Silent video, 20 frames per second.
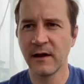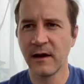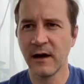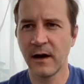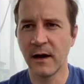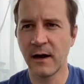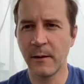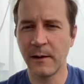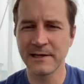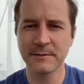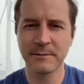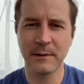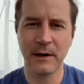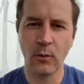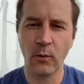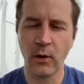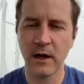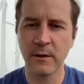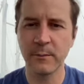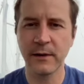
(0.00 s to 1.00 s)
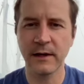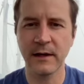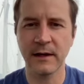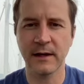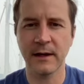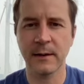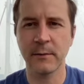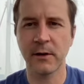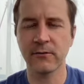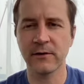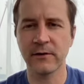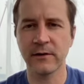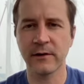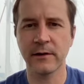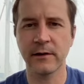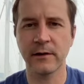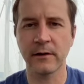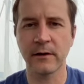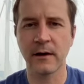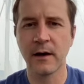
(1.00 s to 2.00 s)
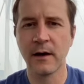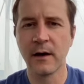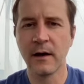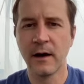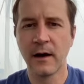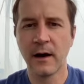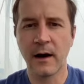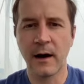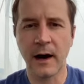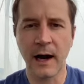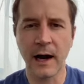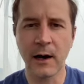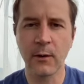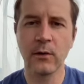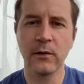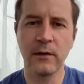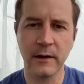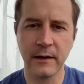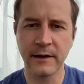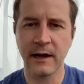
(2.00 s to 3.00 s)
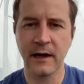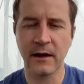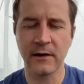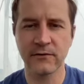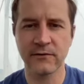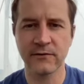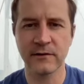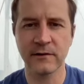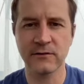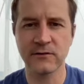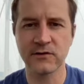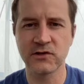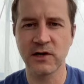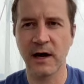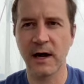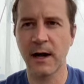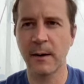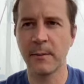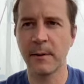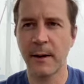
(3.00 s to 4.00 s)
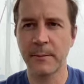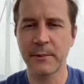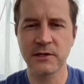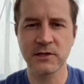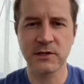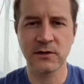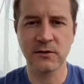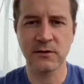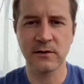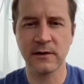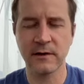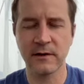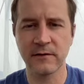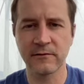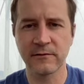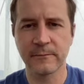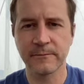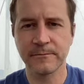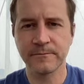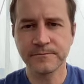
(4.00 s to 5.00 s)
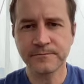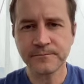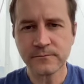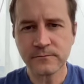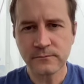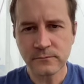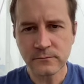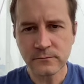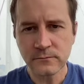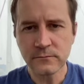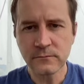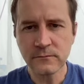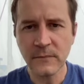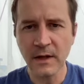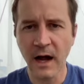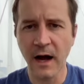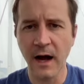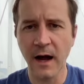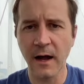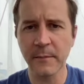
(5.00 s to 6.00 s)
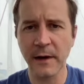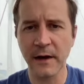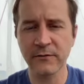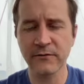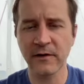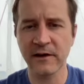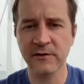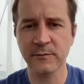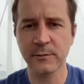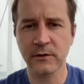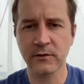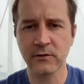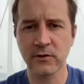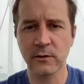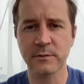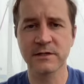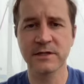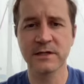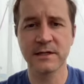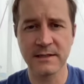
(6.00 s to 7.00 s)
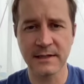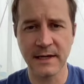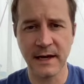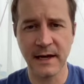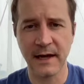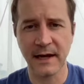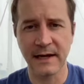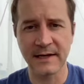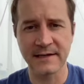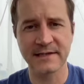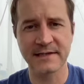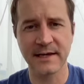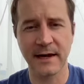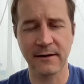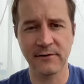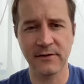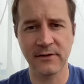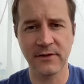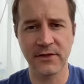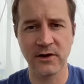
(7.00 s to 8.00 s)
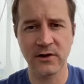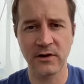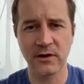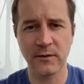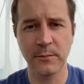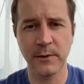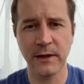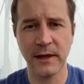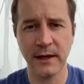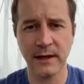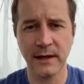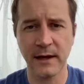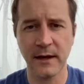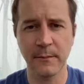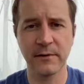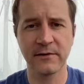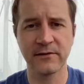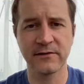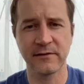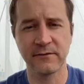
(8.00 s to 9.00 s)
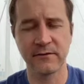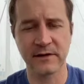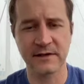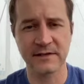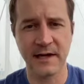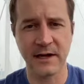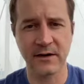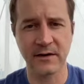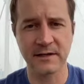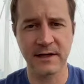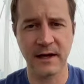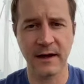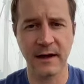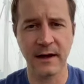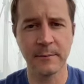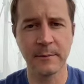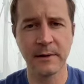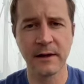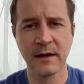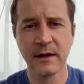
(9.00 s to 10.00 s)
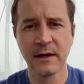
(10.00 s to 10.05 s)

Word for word: Uh, it's about 1 p.m. over here. I will announce these job opportunities on my Facebook group today at 7:30 p.m. Pacific Standard Time.